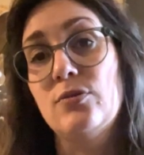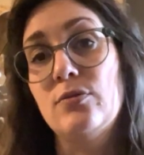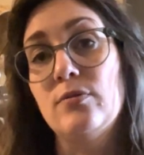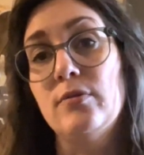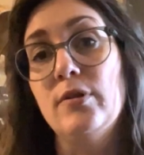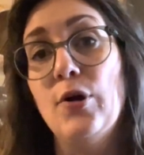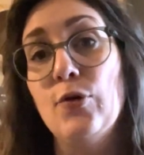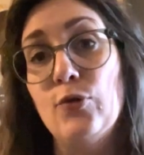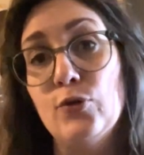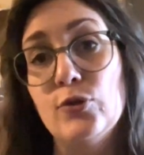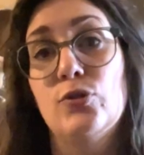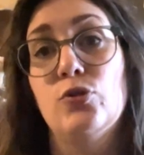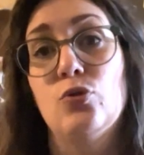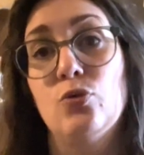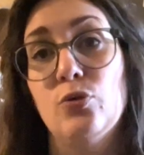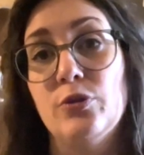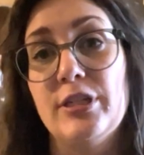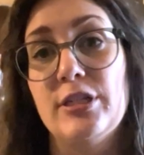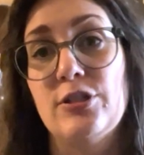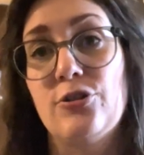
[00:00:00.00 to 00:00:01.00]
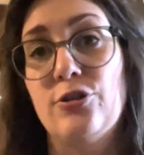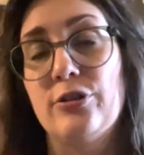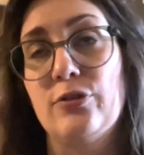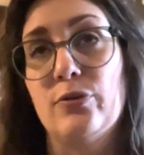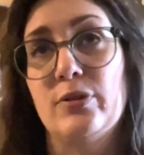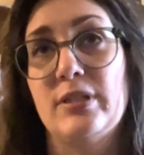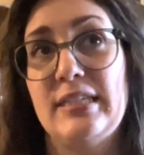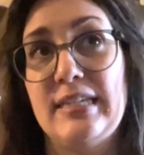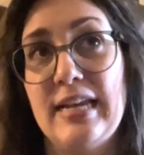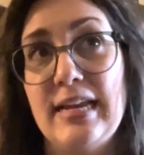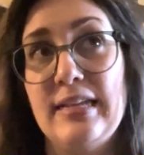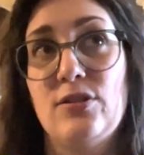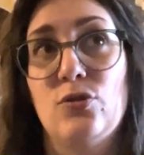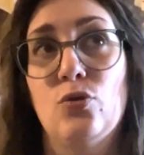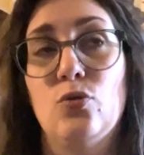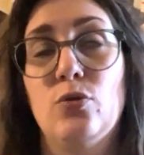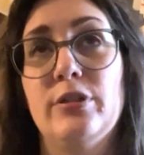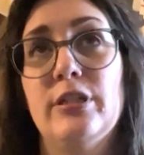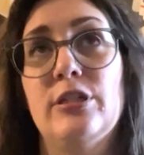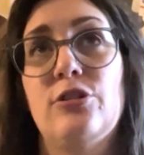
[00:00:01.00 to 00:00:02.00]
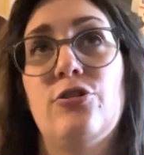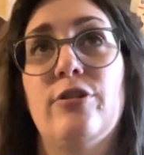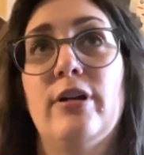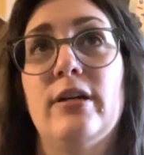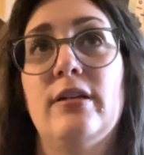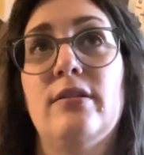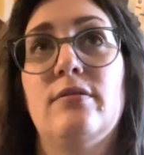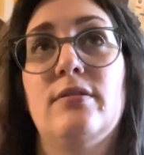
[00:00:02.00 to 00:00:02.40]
local school district or state school district,